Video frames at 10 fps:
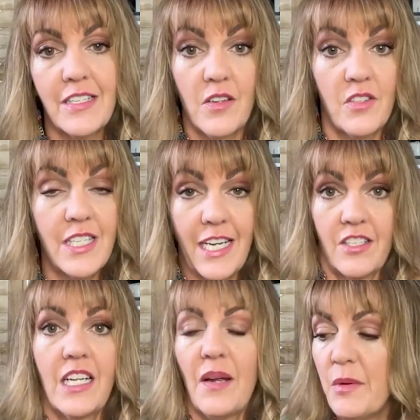So she's
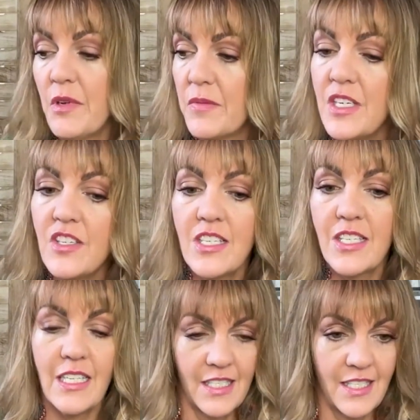actually coming with me. She's
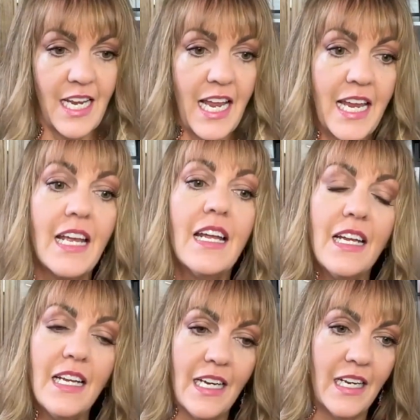going to stay
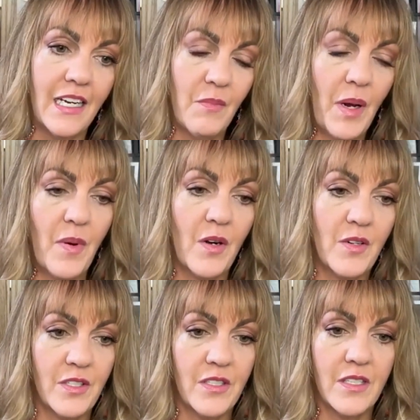in my
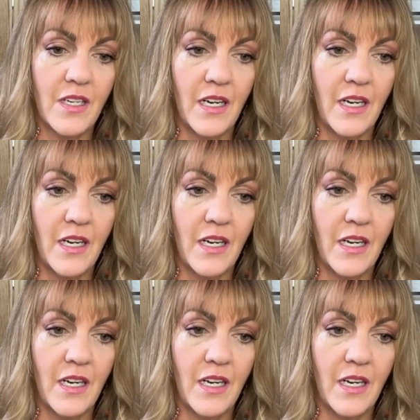partner's,